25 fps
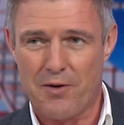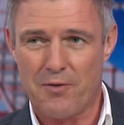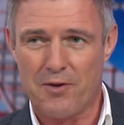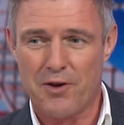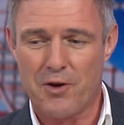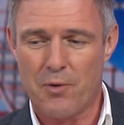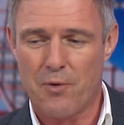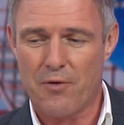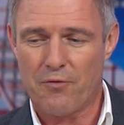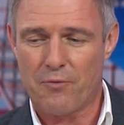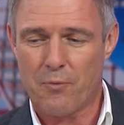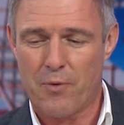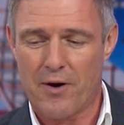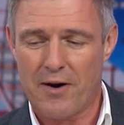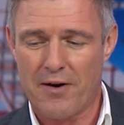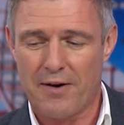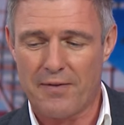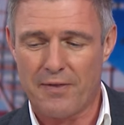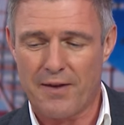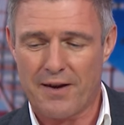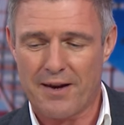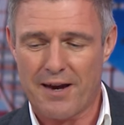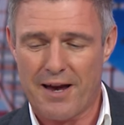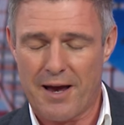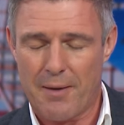you are
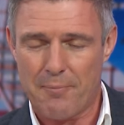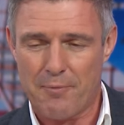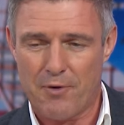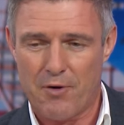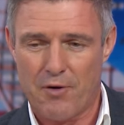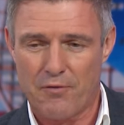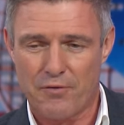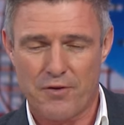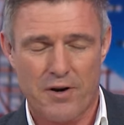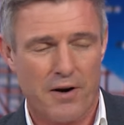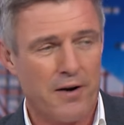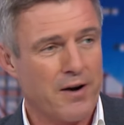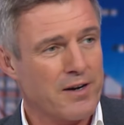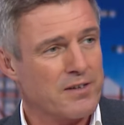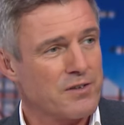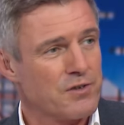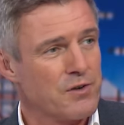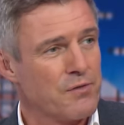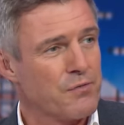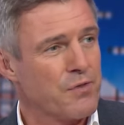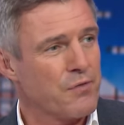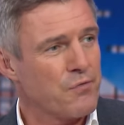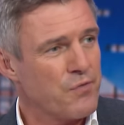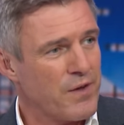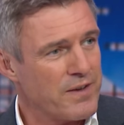wearing the cap of director
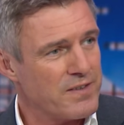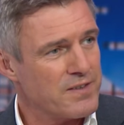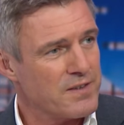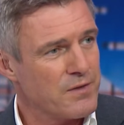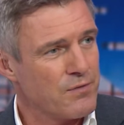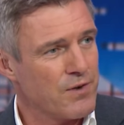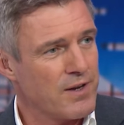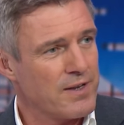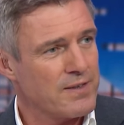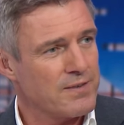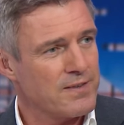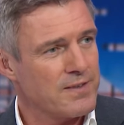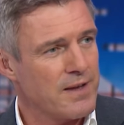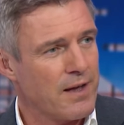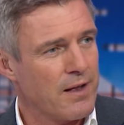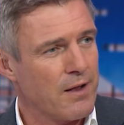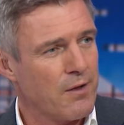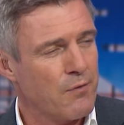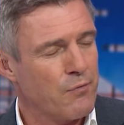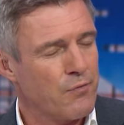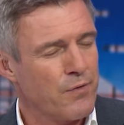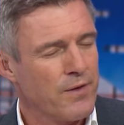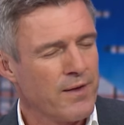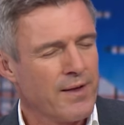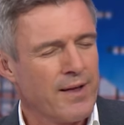of the festival
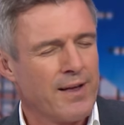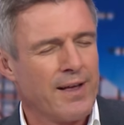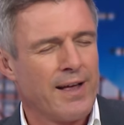itself.